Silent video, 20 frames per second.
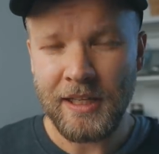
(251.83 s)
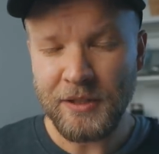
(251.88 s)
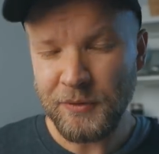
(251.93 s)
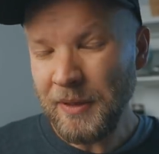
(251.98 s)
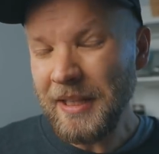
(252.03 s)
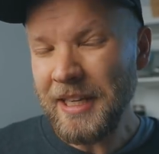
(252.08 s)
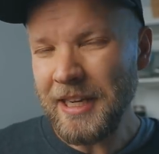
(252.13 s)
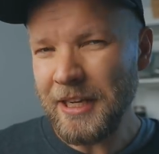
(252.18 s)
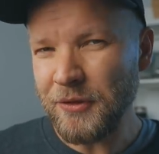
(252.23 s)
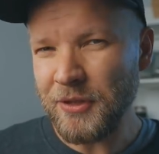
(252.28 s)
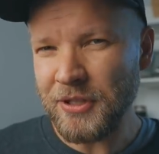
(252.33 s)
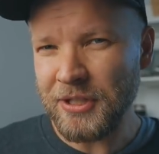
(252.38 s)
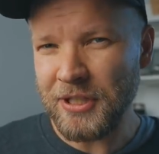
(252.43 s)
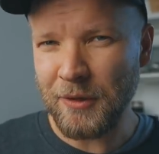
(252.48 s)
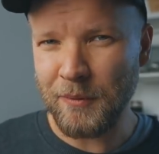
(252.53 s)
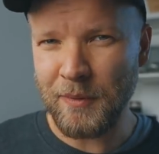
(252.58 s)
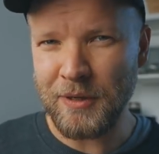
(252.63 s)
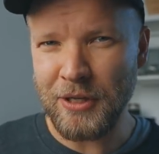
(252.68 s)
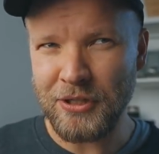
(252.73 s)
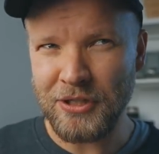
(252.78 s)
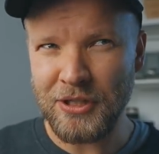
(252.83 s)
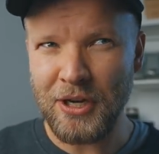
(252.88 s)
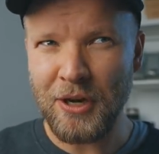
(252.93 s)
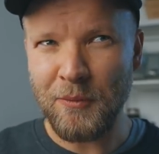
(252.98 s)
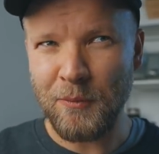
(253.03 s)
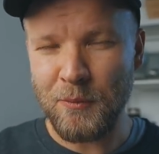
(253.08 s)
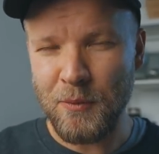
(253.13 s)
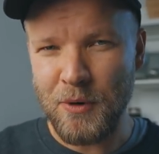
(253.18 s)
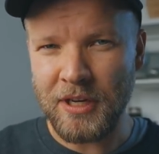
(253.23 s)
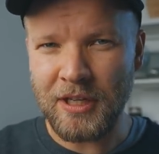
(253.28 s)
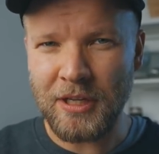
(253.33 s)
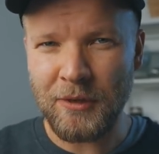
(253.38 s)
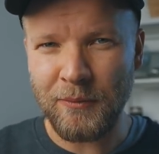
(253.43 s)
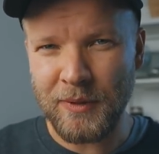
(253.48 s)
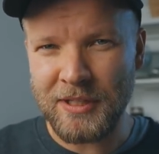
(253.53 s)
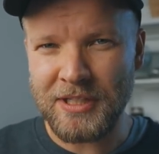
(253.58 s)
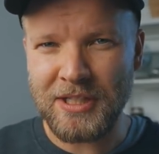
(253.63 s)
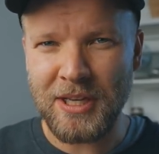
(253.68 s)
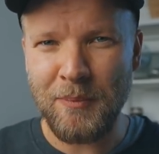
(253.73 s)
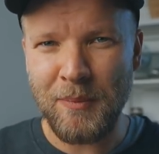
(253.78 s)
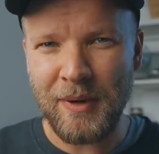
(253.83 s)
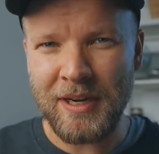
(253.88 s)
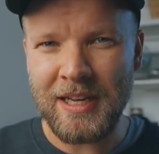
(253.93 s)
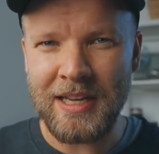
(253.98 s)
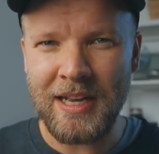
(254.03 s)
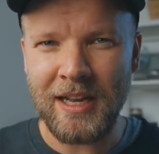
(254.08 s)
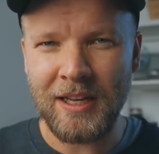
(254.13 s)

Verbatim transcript: It's really interesting when you start working with somebody